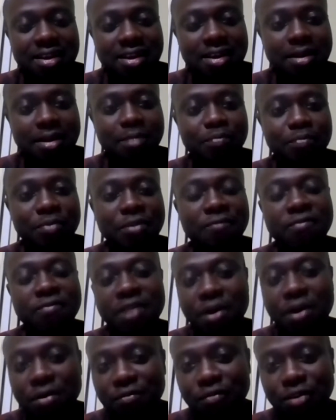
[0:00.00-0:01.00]
The
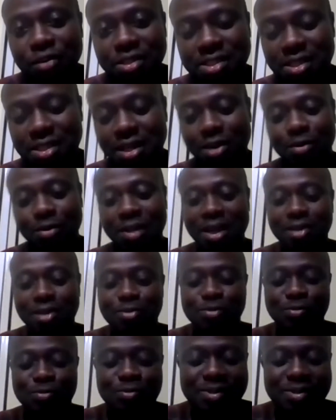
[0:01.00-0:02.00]
very first thing I would like
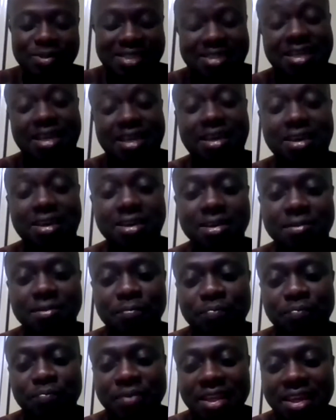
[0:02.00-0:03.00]
to say
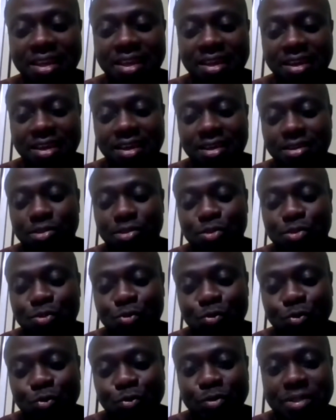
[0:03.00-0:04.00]
is
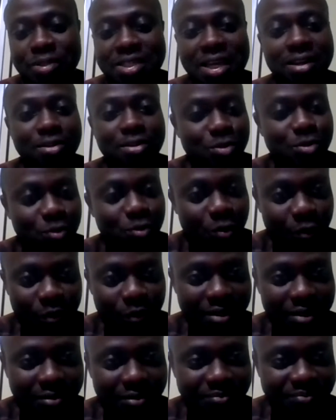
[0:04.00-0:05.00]
to tell a
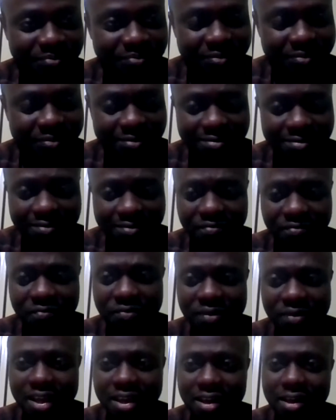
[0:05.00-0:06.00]
story.
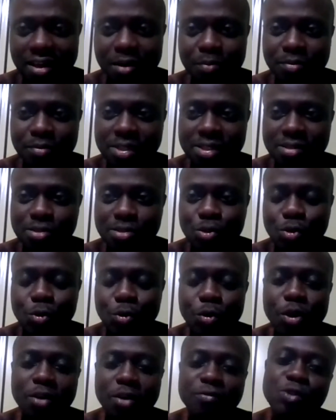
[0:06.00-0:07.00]
It's a
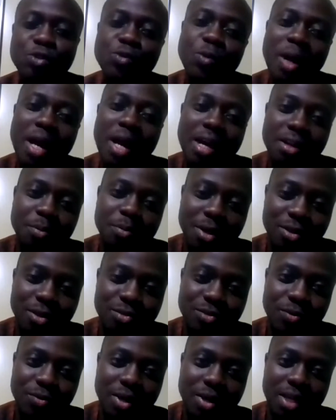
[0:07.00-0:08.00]
story of two
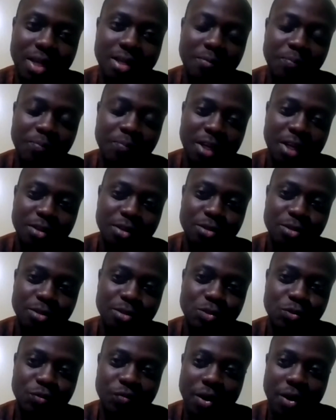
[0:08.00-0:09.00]
animals, right?
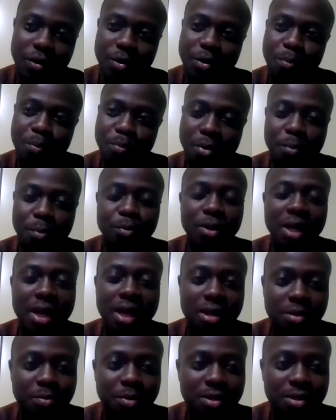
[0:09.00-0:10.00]
Two very popular
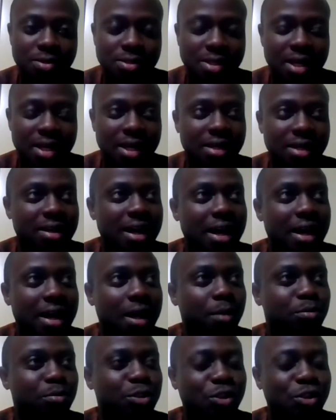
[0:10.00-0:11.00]
animals that I
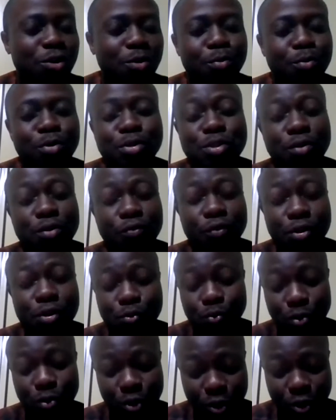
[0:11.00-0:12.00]
am sure most of
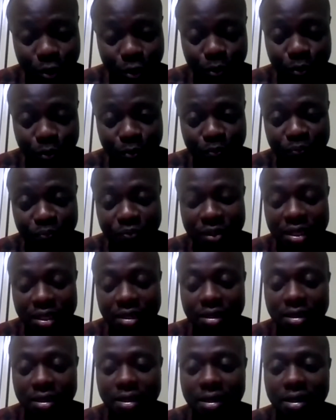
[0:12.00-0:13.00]
us would know.
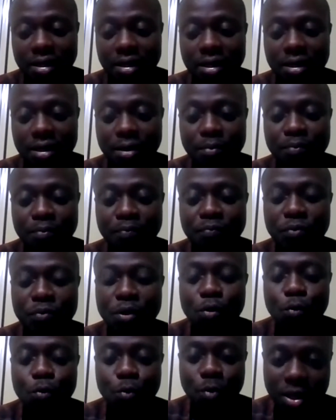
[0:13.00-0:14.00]

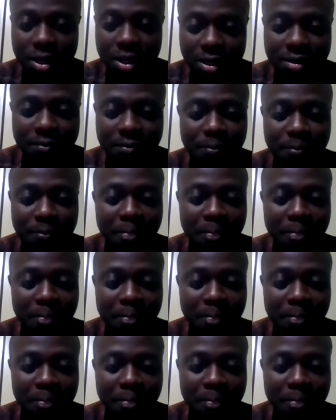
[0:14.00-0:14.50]
One